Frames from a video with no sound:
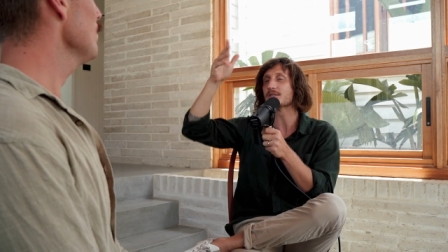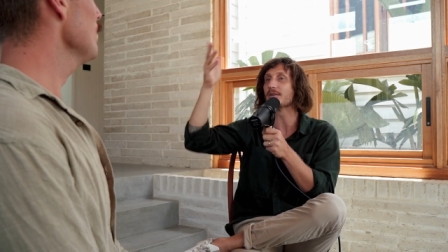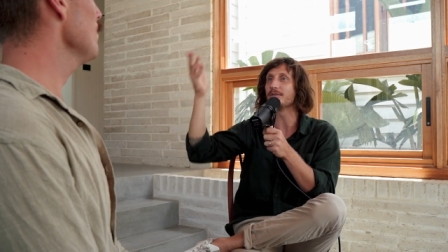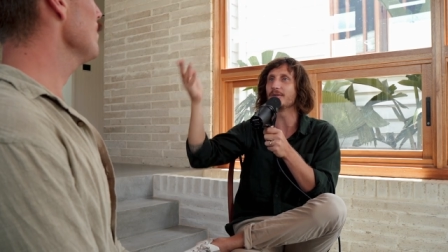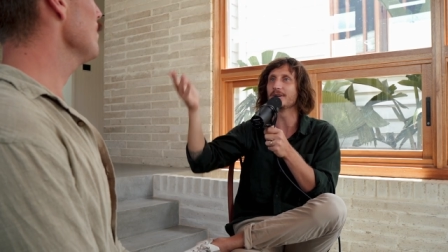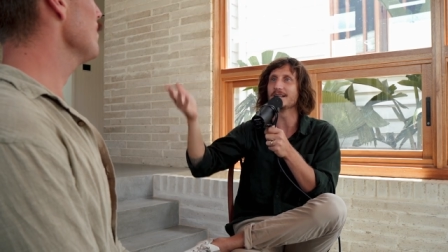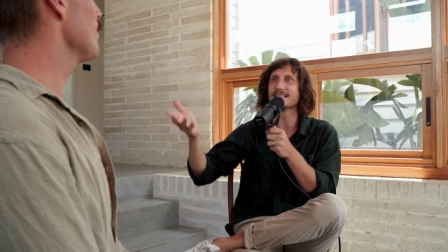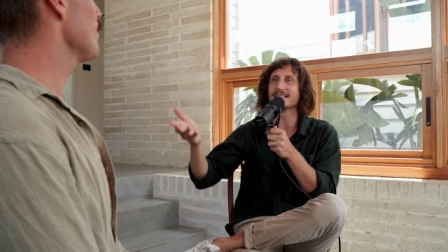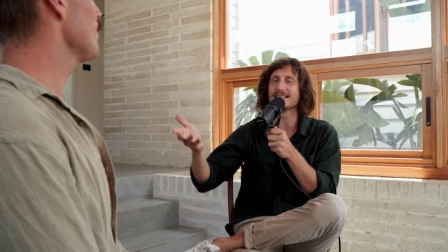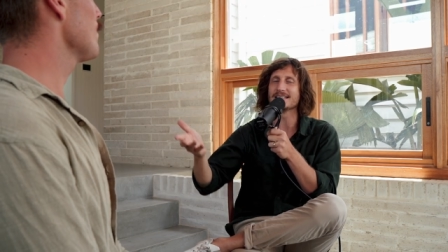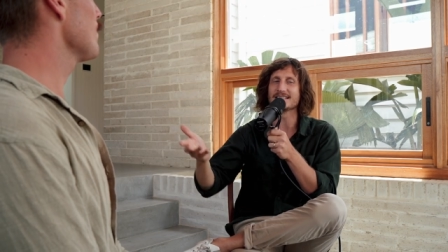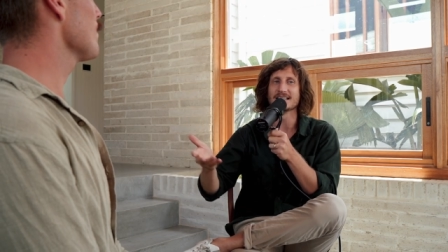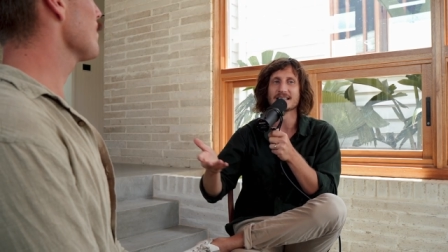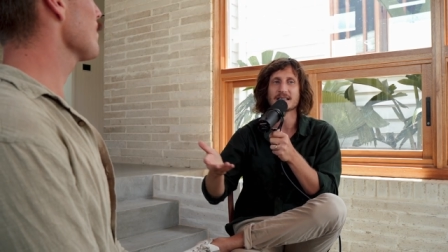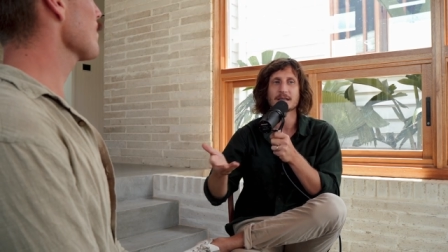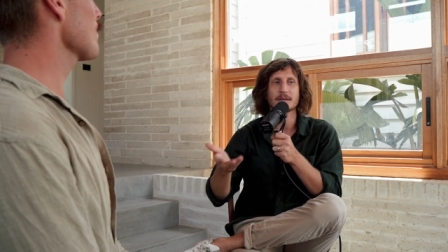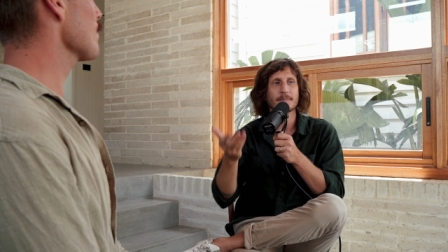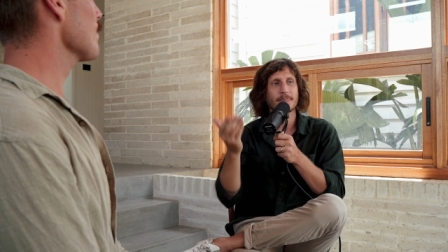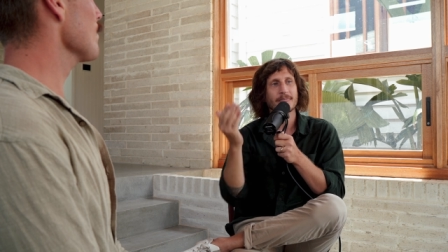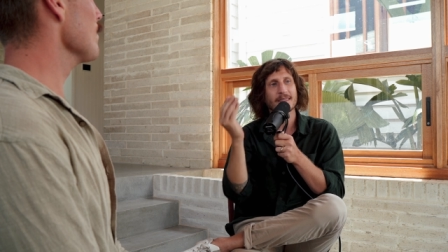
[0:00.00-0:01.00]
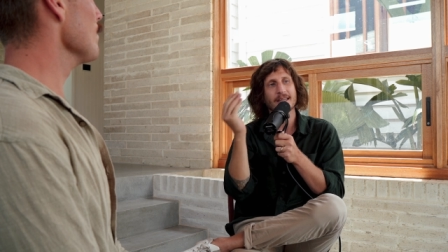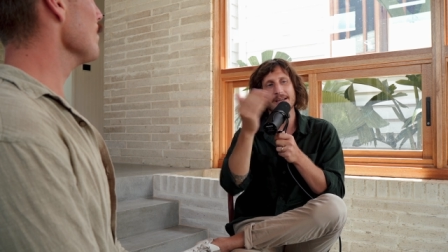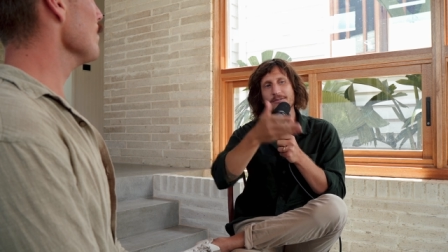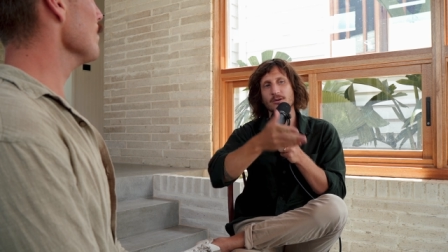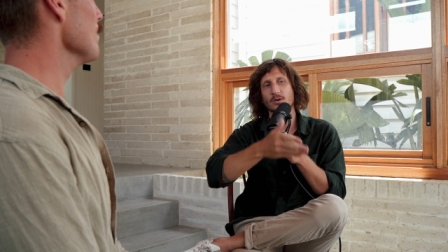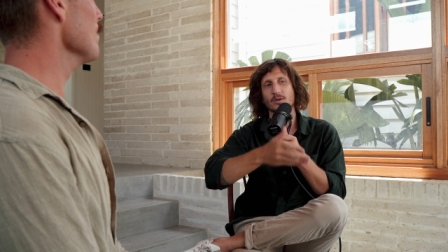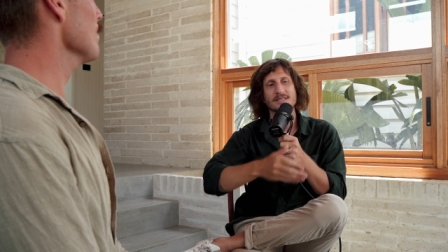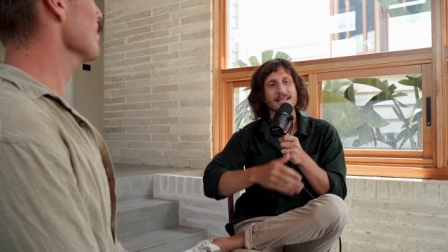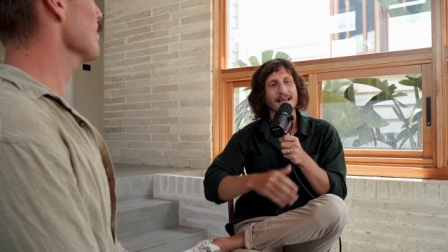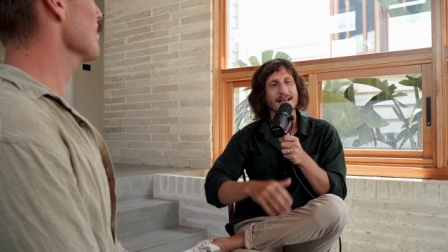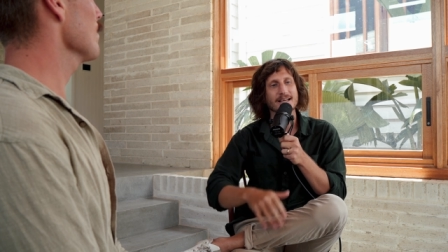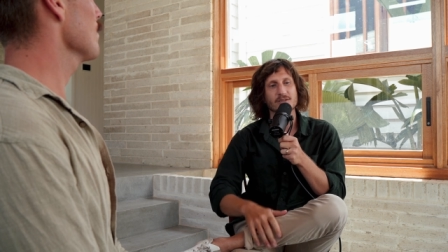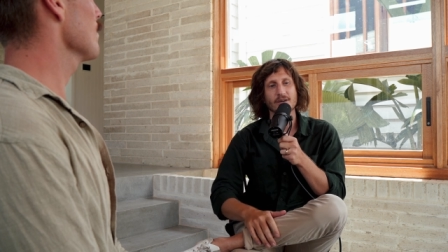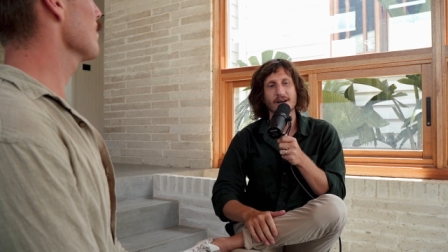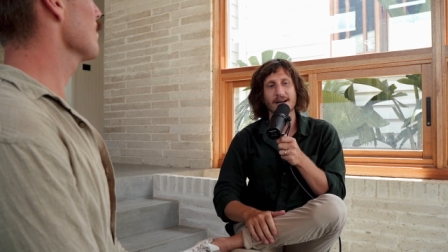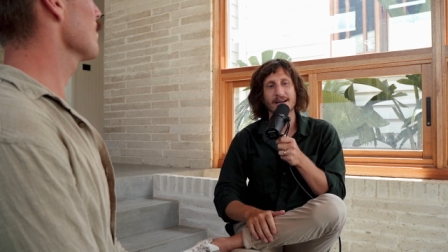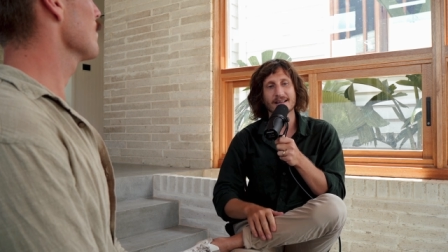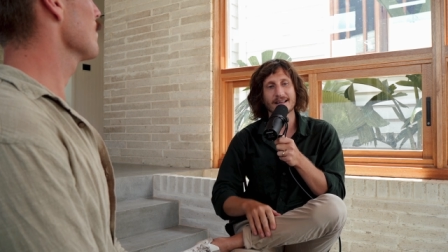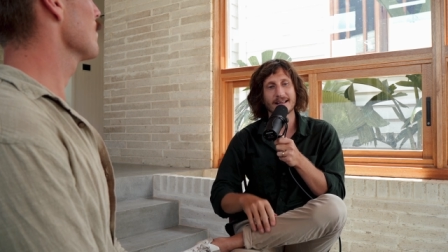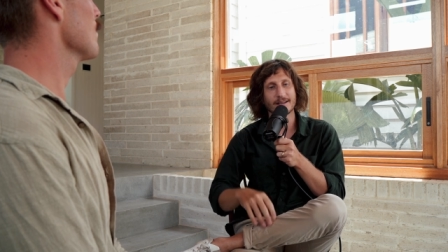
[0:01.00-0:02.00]
So for instance, if you're a day
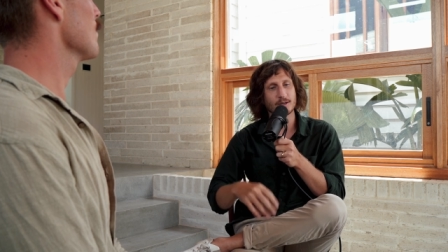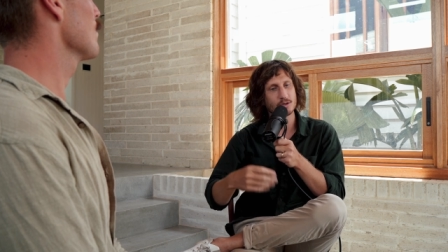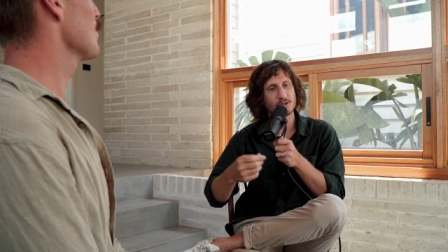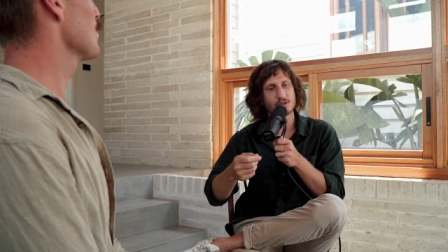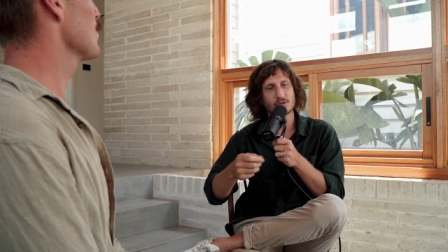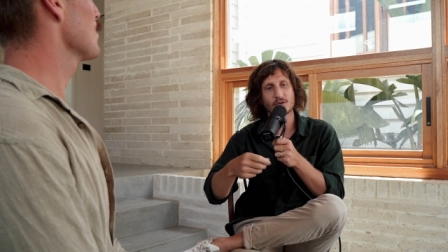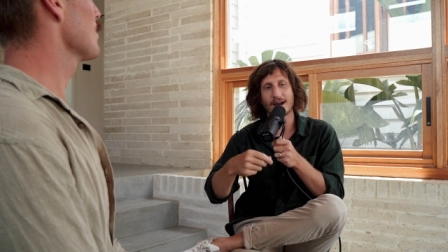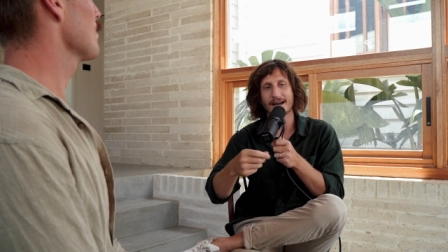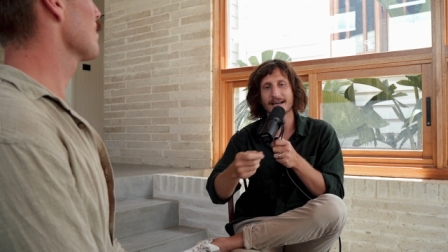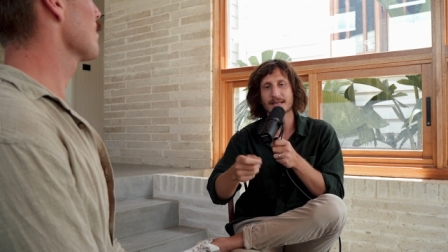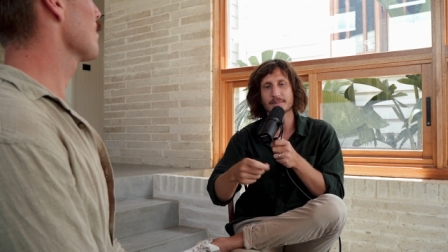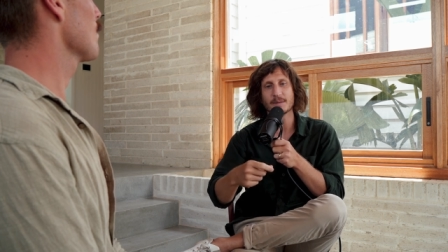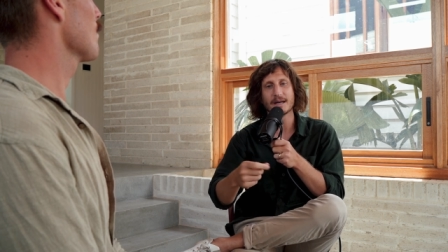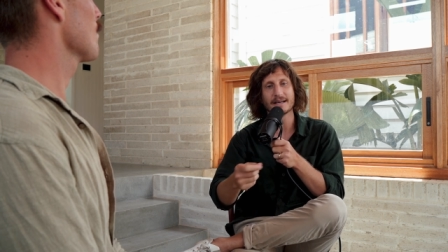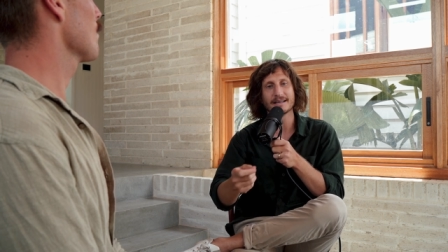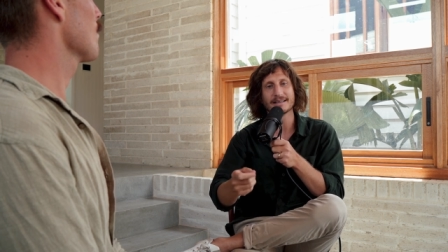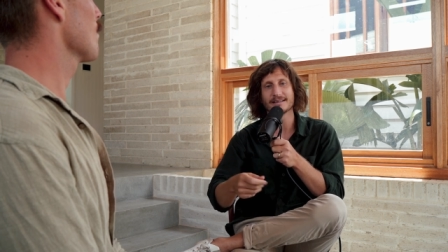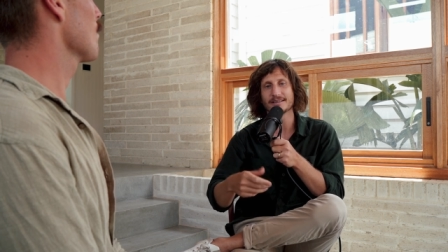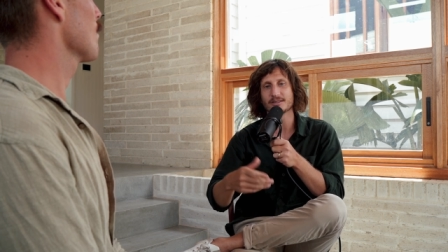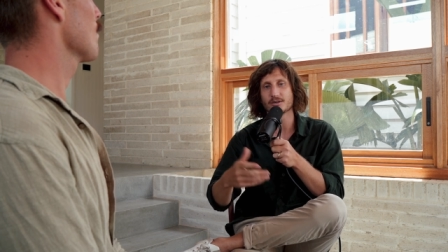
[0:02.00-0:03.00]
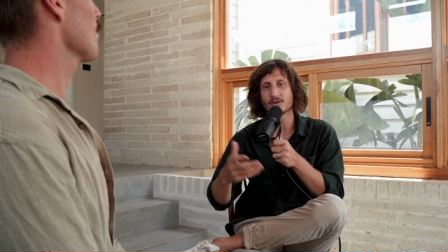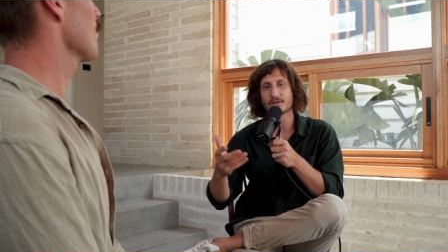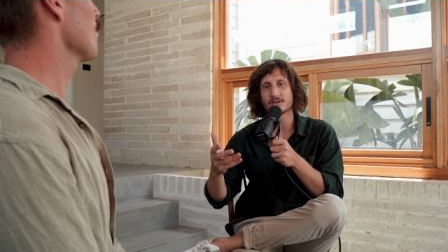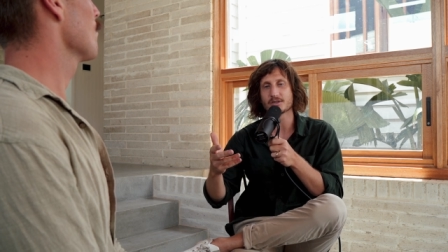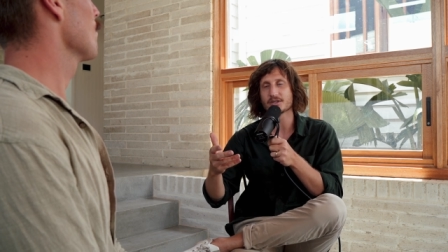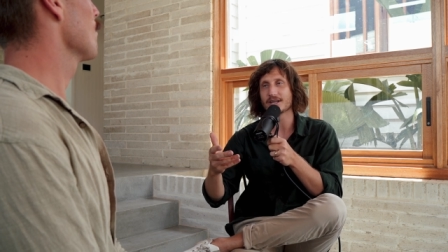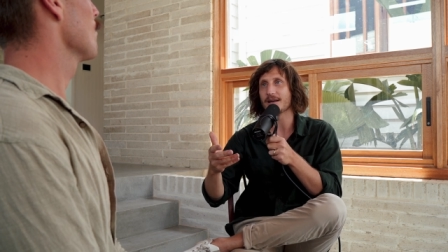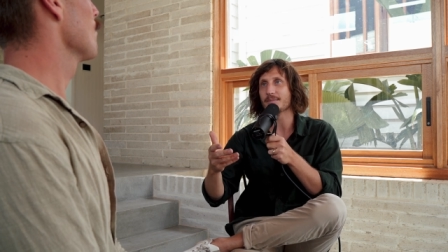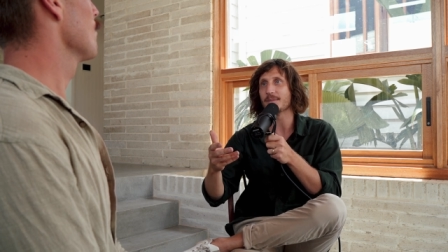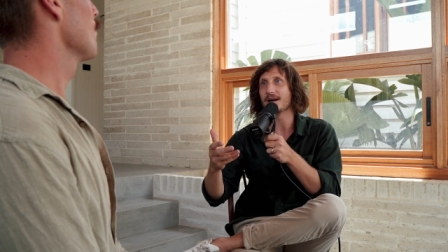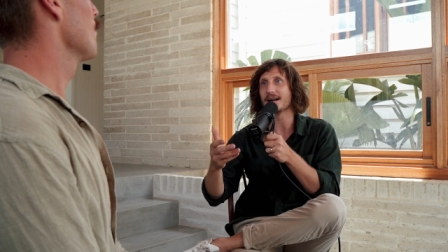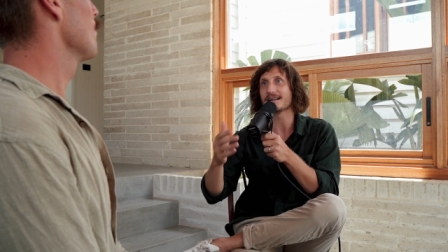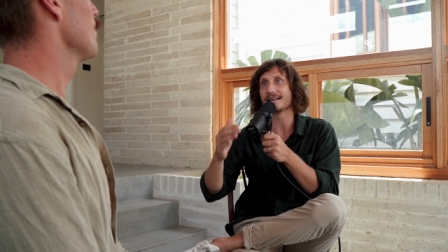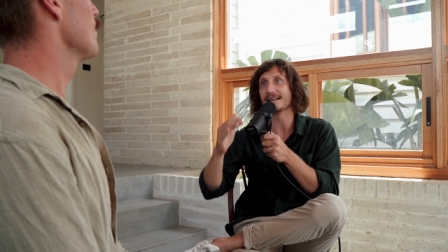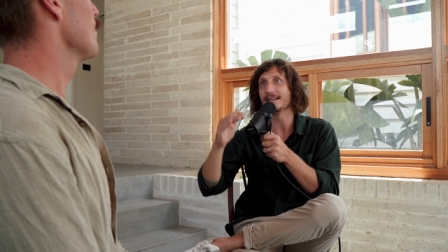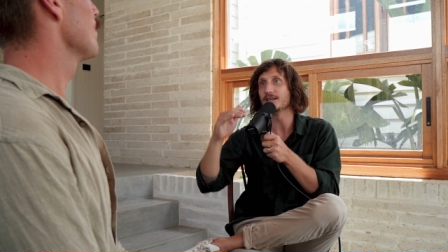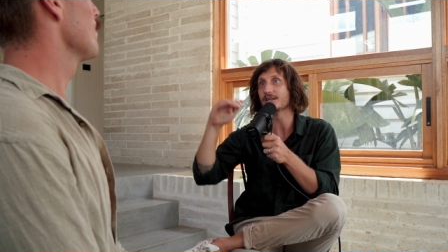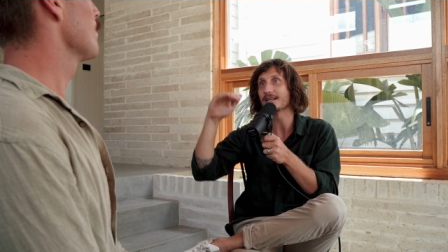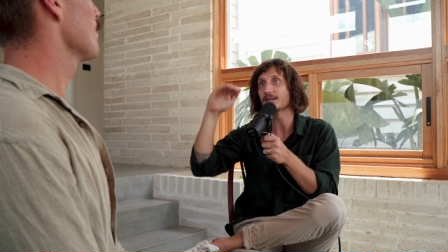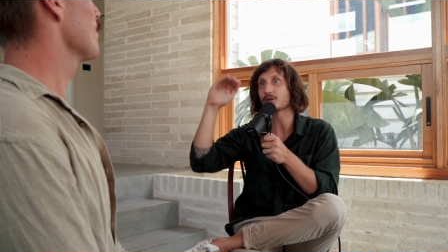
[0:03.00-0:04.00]
trader and you're just trading money and you're on the share market
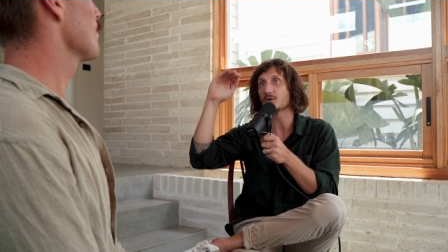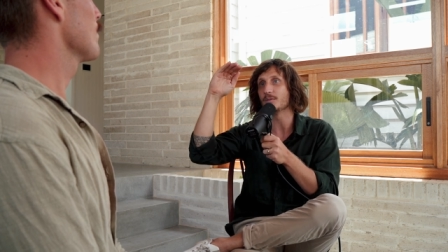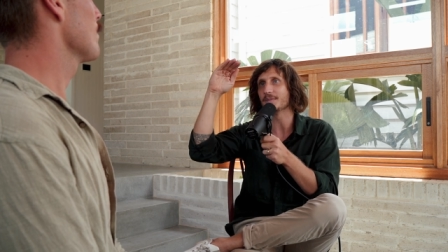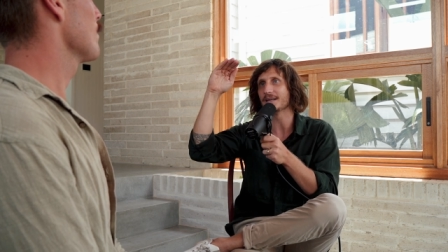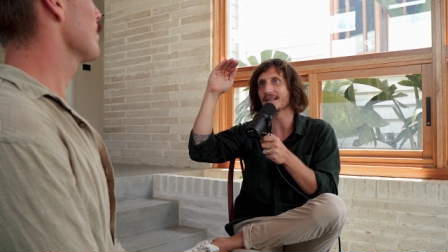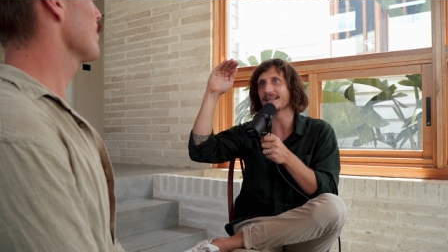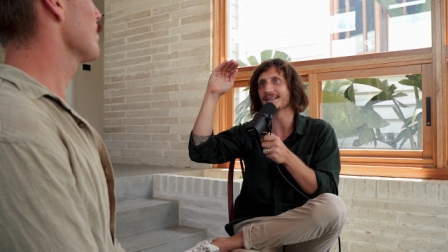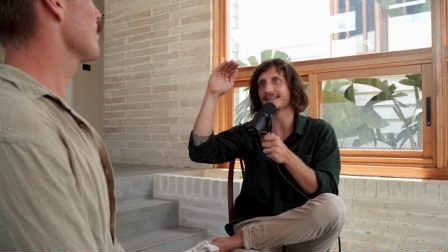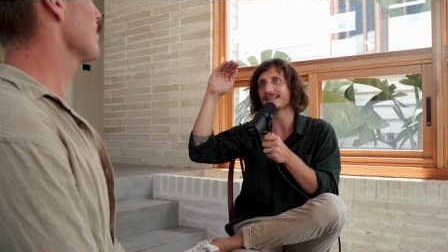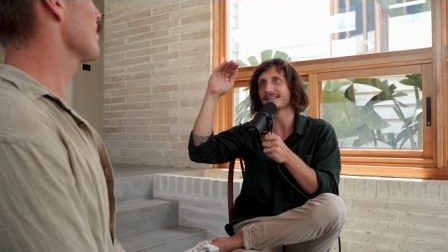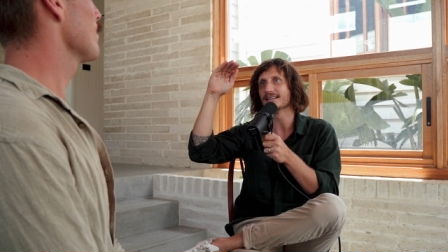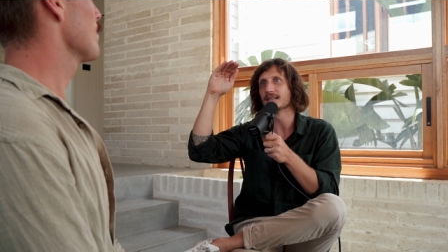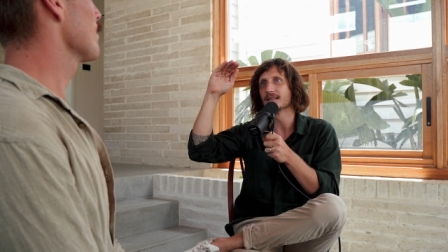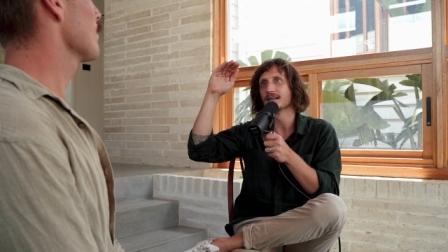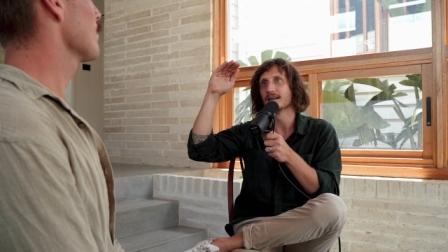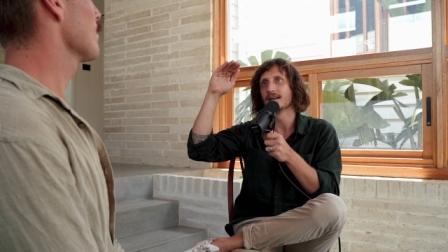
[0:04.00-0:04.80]
and you get to a million